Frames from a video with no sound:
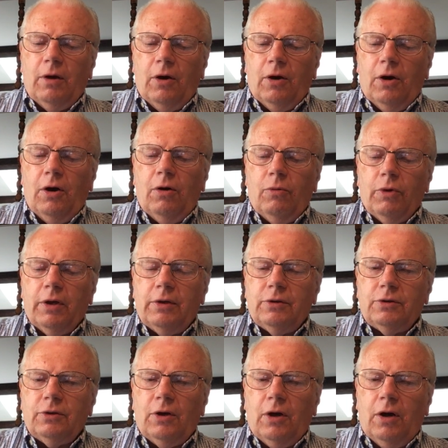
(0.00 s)

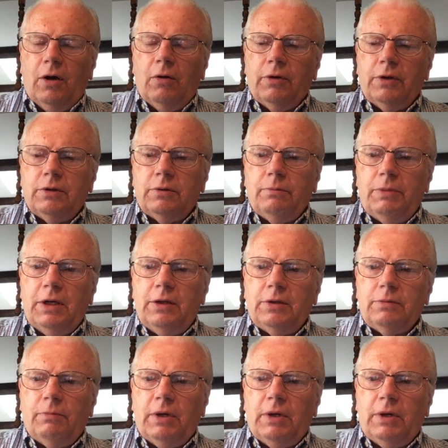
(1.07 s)
always, always base